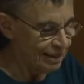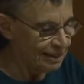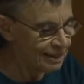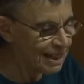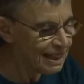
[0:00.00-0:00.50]

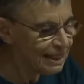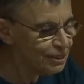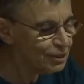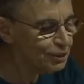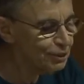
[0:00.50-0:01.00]
Said the
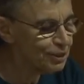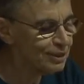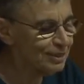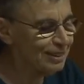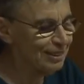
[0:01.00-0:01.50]

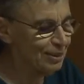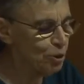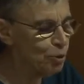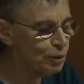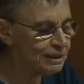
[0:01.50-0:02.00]
insurgent
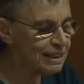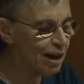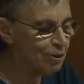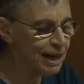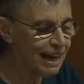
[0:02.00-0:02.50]
who was
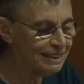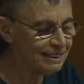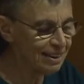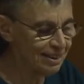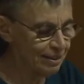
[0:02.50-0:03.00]
now in
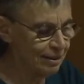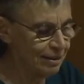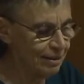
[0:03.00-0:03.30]
exile,